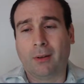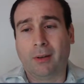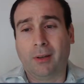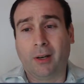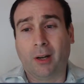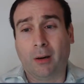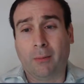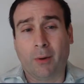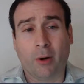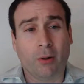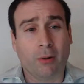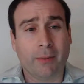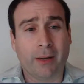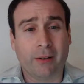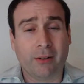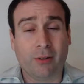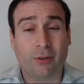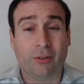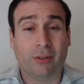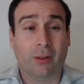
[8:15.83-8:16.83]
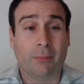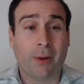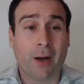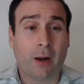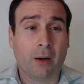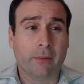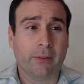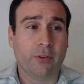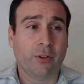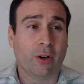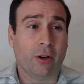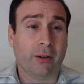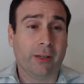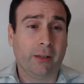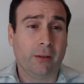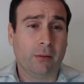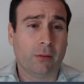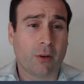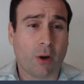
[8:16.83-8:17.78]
I'm all about using the power of attorney,